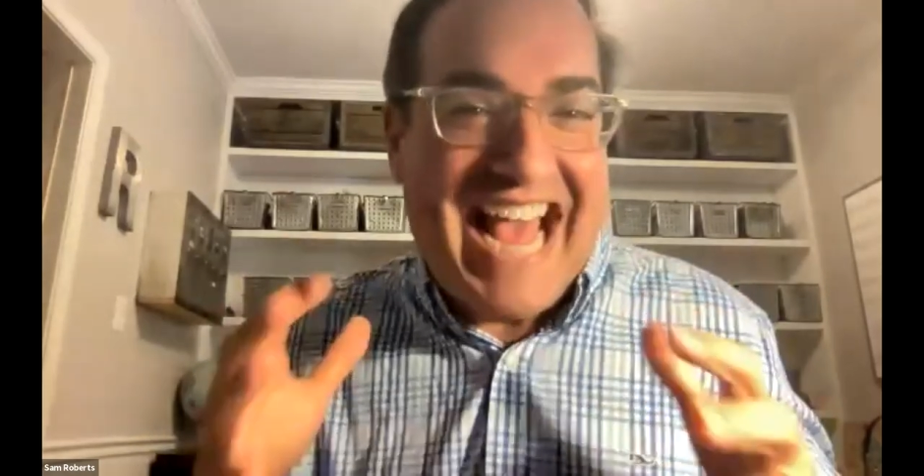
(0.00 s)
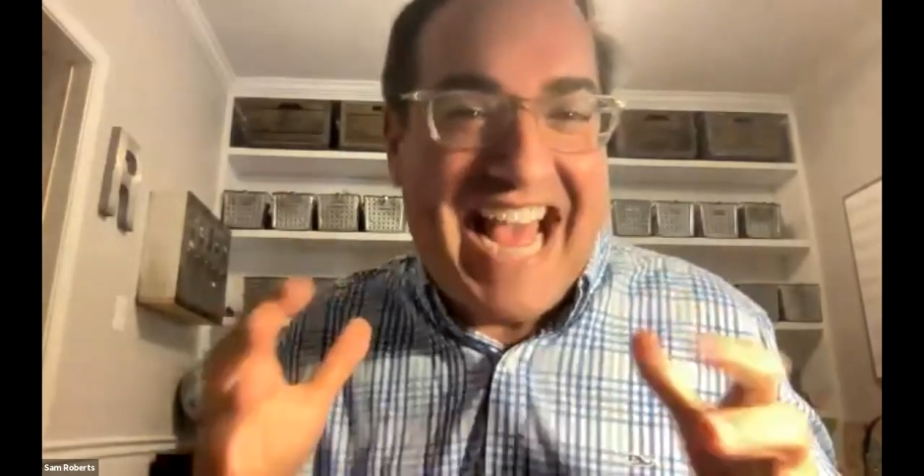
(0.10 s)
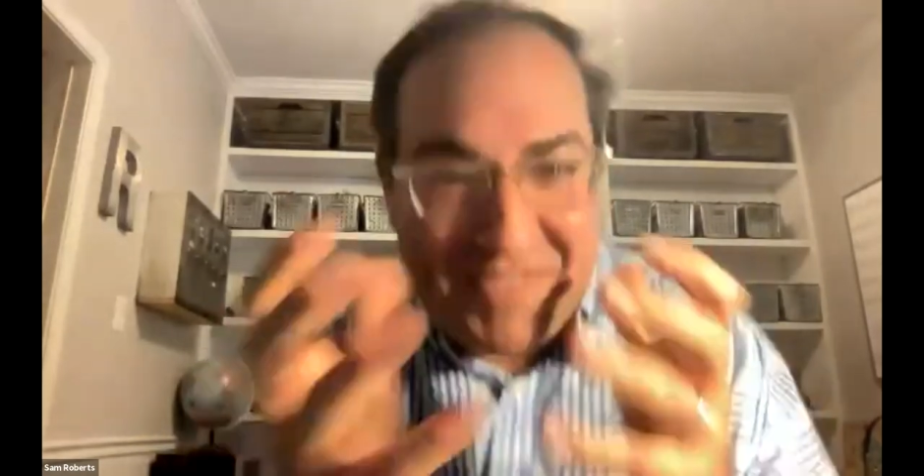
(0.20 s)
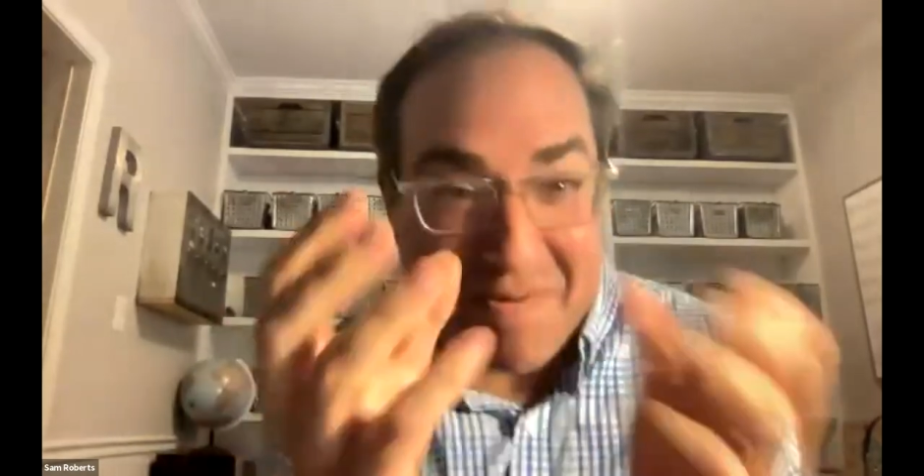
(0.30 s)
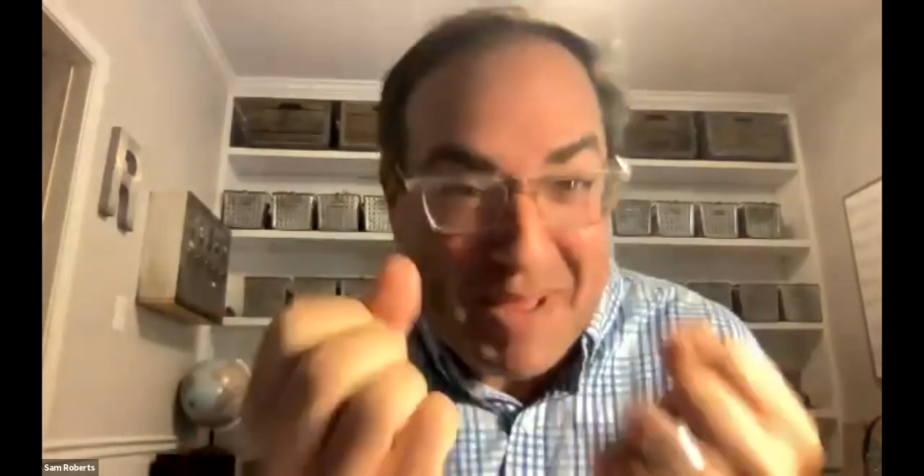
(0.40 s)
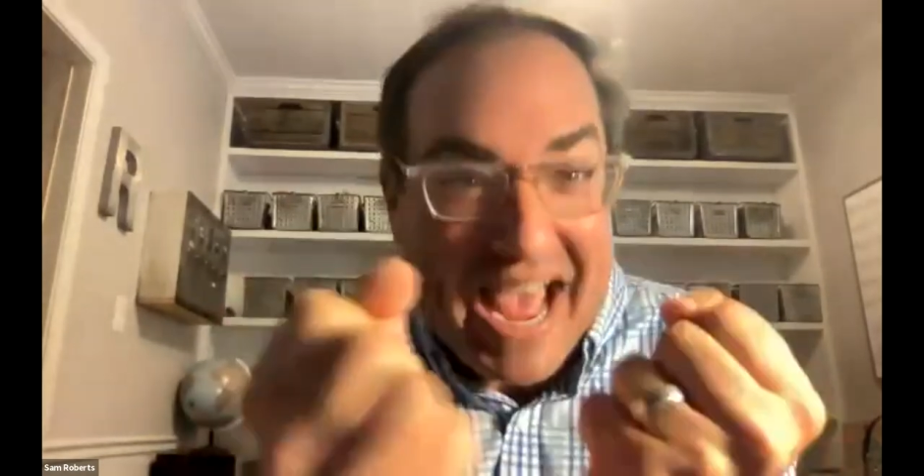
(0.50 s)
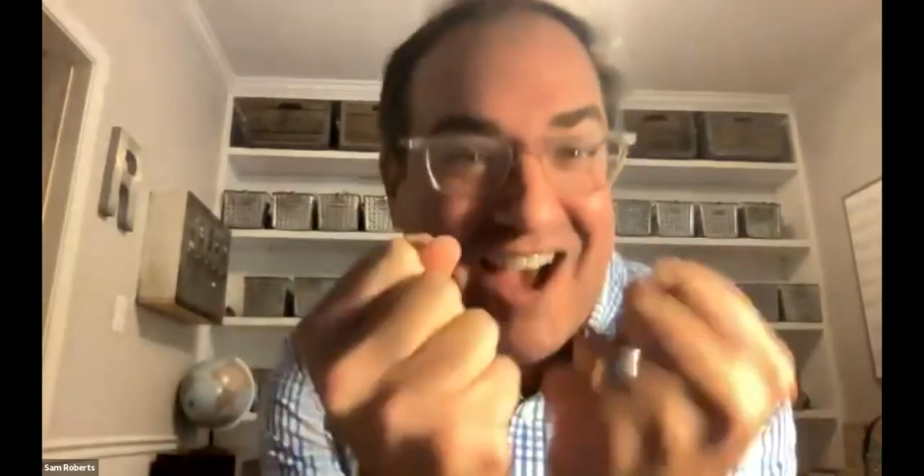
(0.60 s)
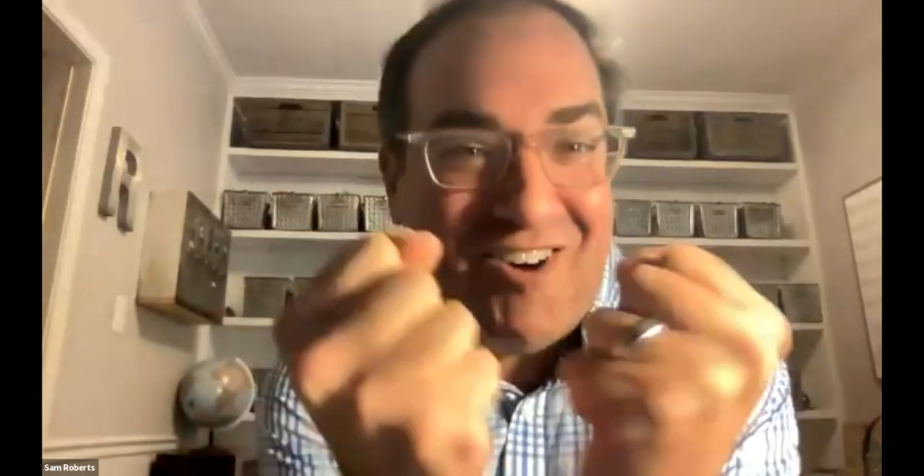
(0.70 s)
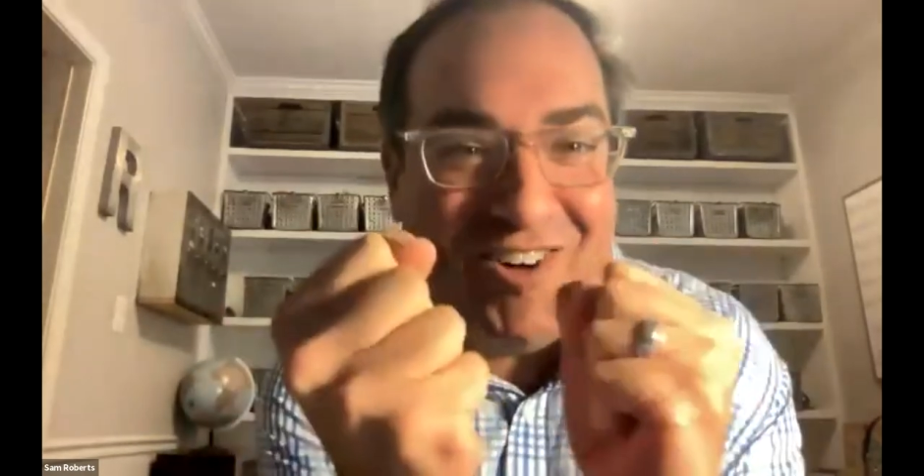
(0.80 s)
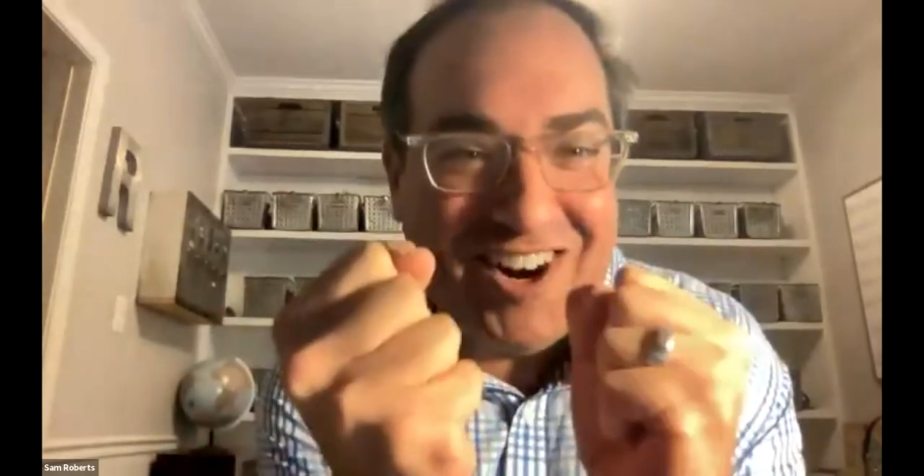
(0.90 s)
have the
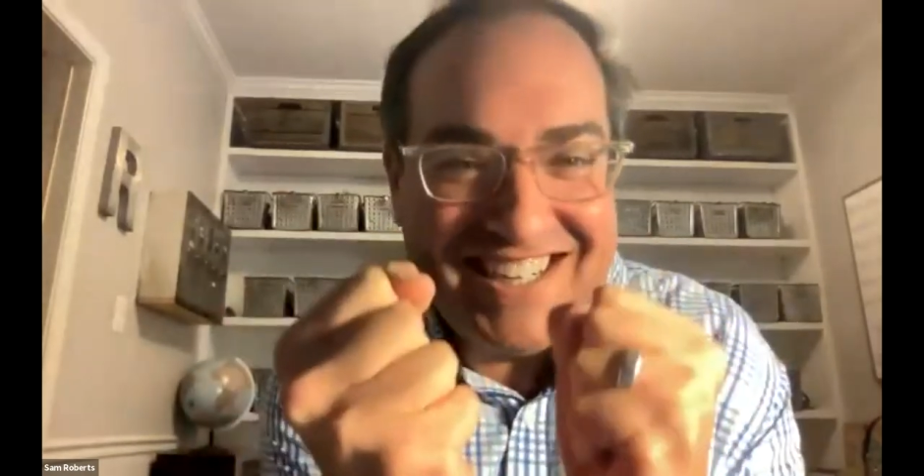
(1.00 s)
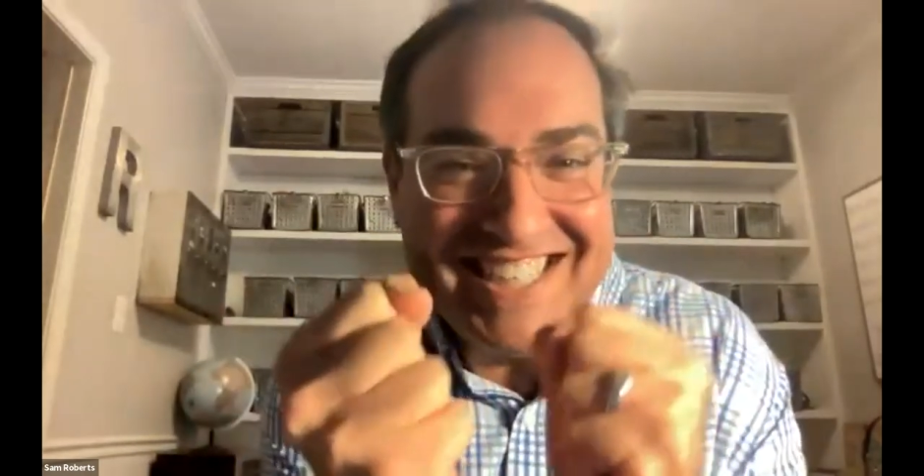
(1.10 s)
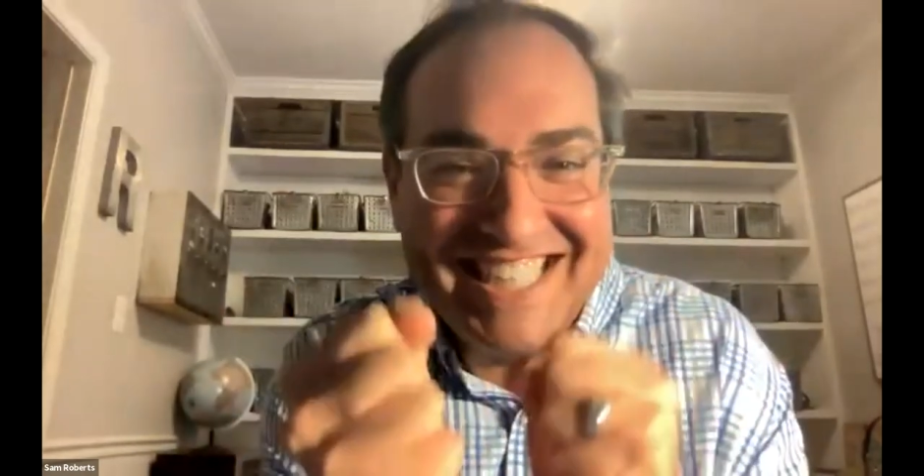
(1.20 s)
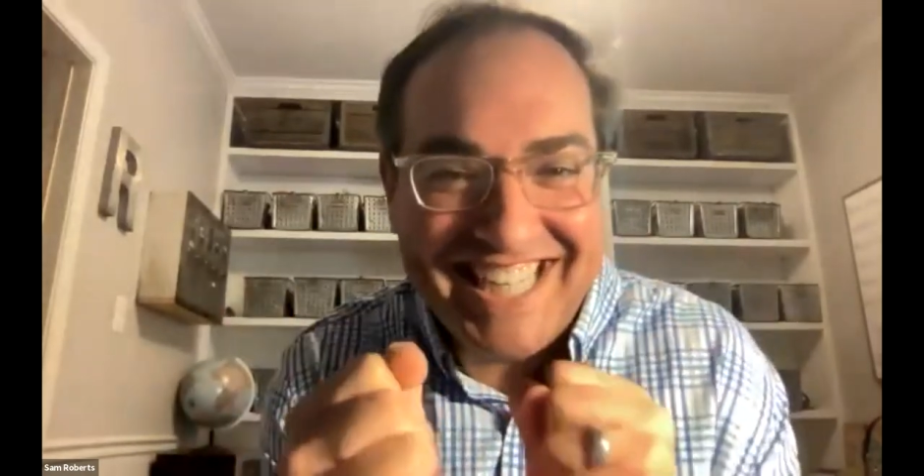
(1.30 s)
power.